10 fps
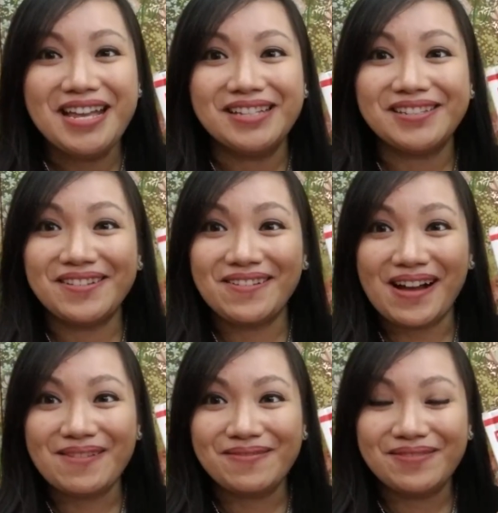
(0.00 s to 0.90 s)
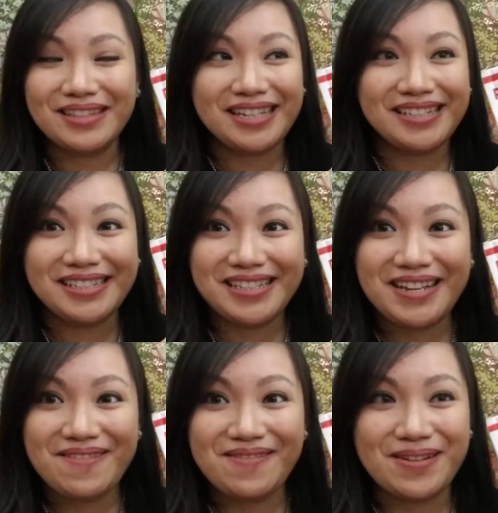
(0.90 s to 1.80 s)
So let's
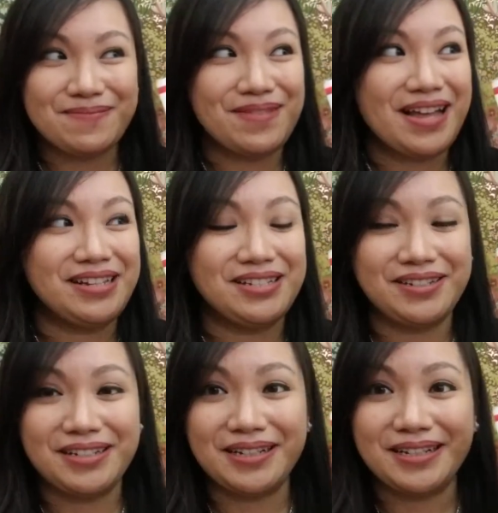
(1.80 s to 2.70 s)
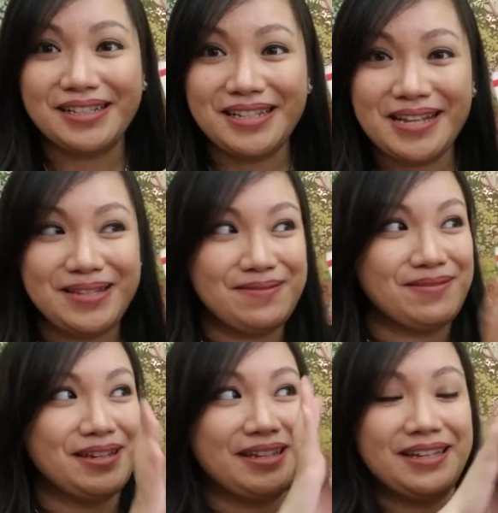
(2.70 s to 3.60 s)
see what Patrick sent to
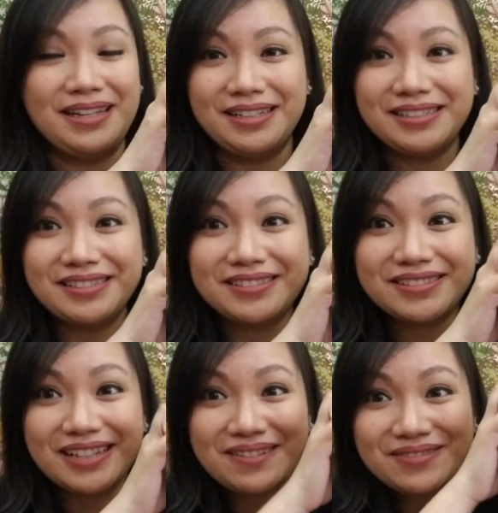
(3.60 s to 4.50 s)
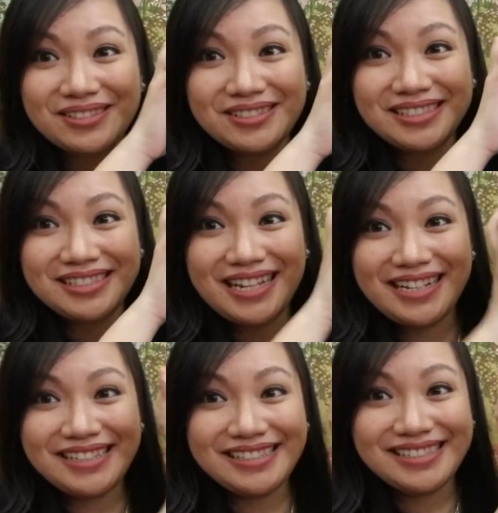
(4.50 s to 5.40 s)
me. So I'm so
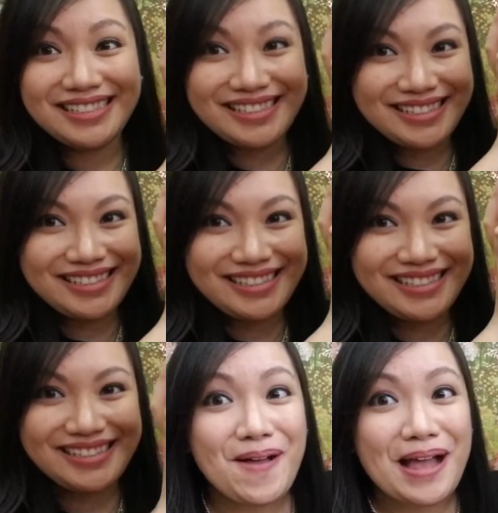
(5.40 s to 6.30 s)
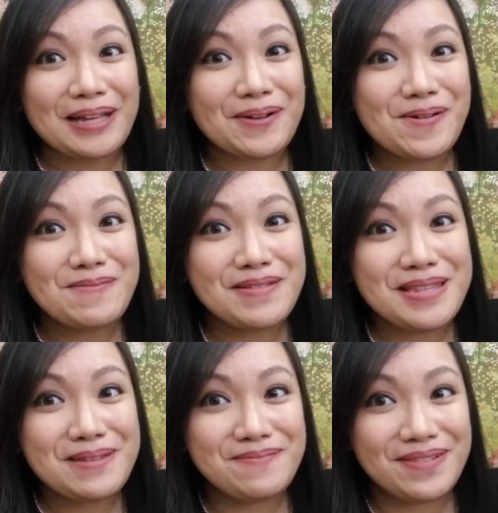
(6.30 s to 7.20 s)
excited. Let's see. I
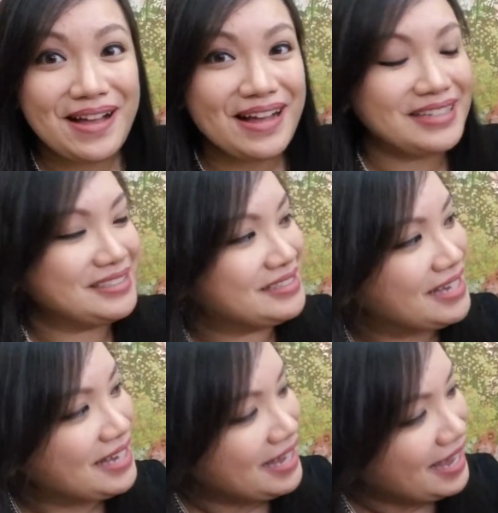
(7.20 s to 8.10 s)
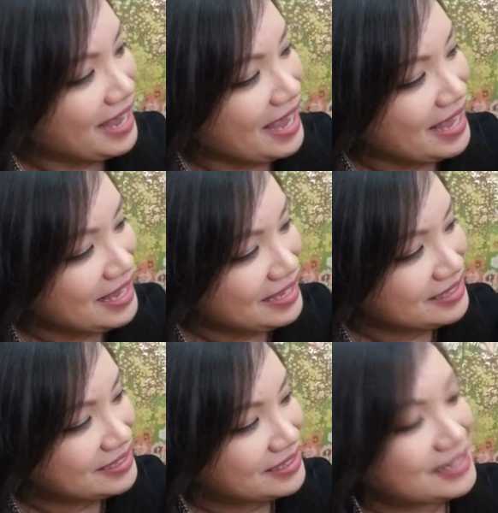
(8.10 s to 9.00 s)
opened the box
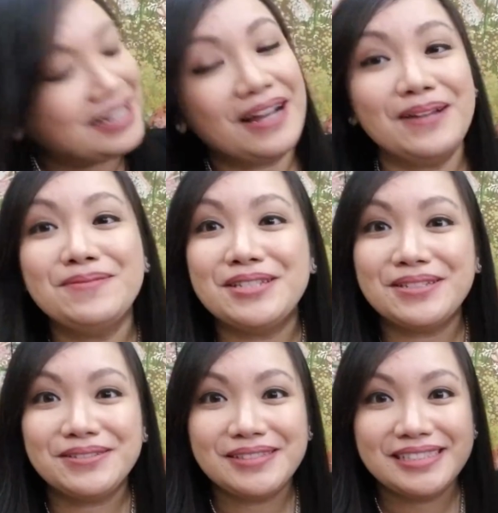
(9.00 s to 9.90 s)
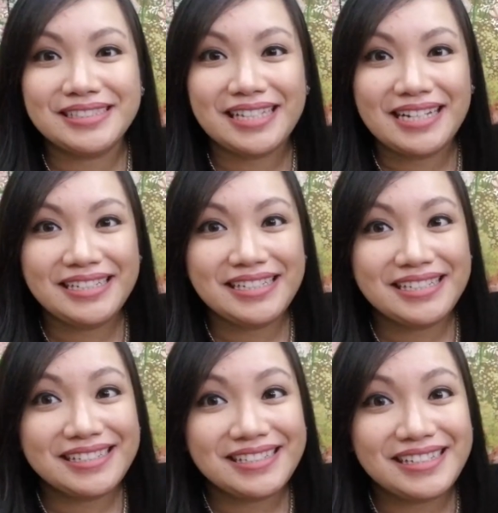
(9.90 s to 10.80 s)
and I'm so
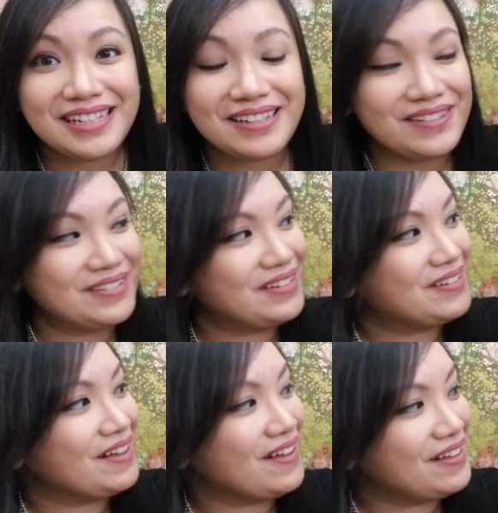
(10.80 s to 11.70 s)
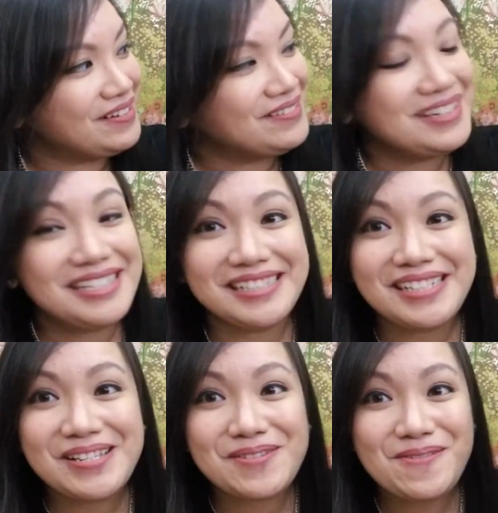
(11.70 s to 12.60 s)
excited. I already
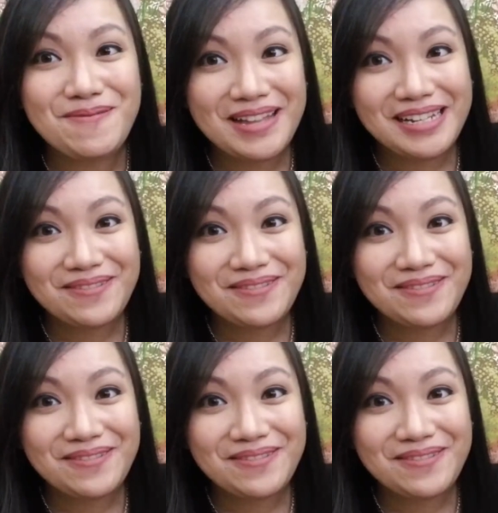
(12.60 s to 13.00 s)
see so many